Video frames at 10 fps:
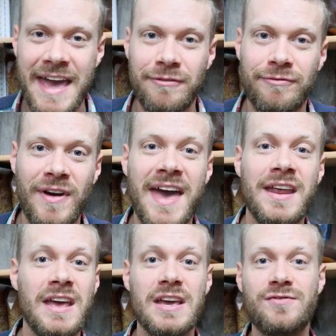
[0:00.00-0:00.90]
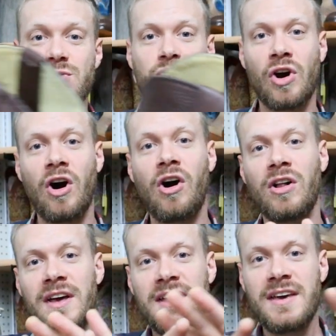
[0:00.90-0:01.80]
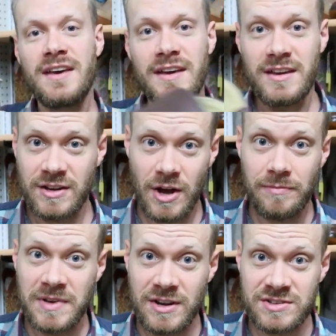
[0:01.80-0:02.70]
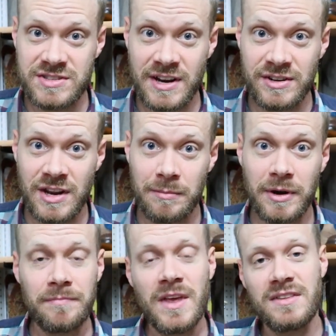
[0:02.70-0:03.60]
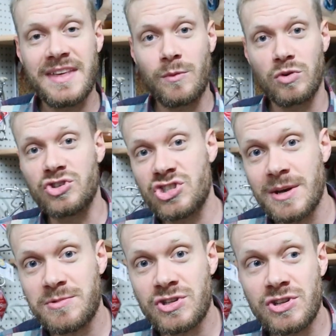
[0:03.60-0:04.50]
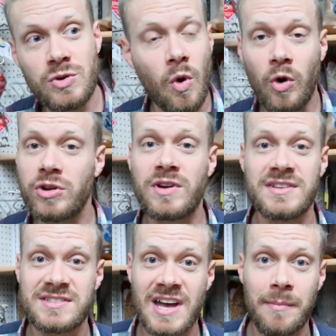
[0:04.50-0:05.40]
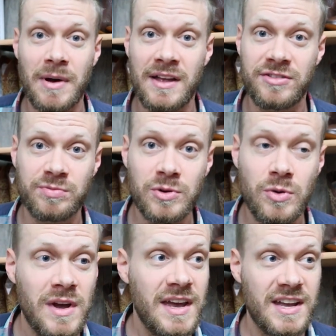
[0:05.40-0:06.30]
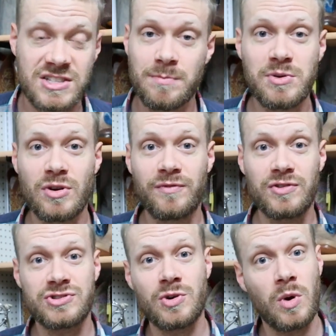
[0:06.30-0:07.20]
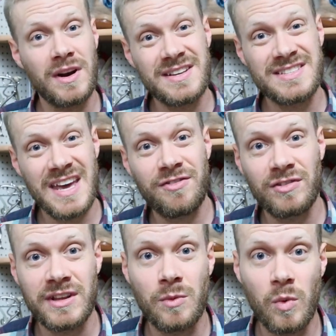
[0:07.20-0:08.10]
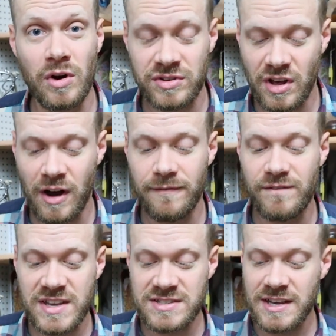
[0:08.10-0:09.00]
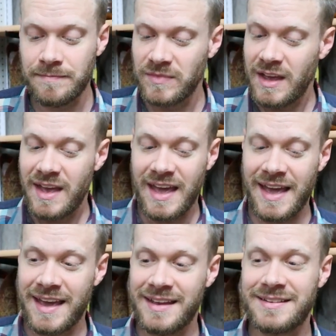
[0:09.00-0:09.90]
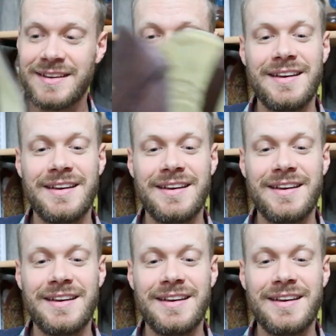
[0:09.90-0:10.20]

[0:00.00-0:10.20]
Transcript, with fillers: and Vet if you call. You know, here's their number. They will ship to you, or you can stop on through. It's a beautiful store, definitely worth a visit. And